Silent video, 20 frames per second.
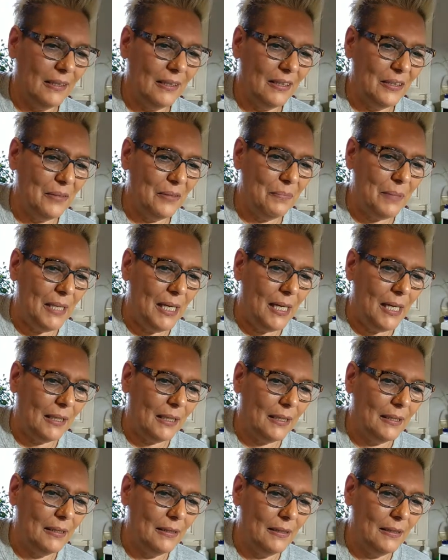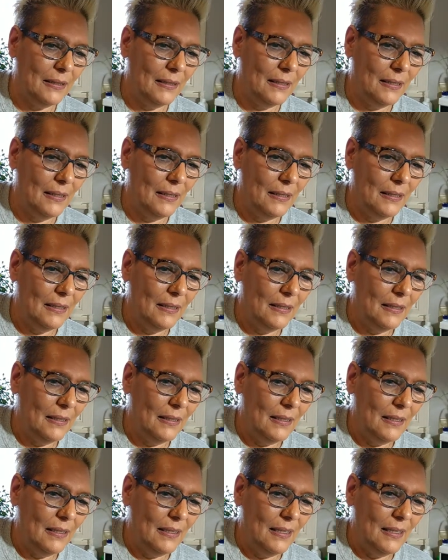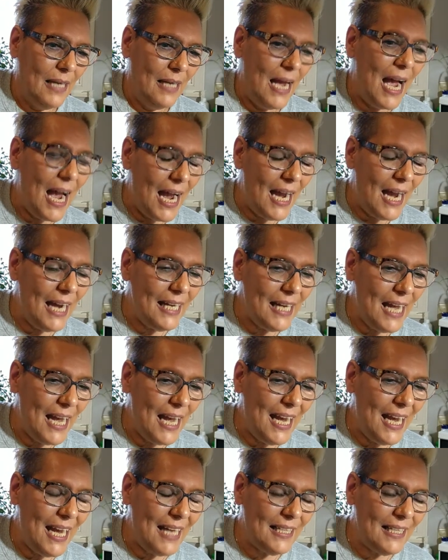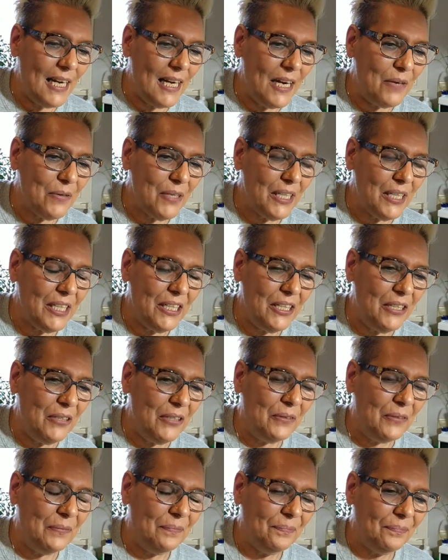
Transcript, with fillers: they're back. Hi, Anne. How are you?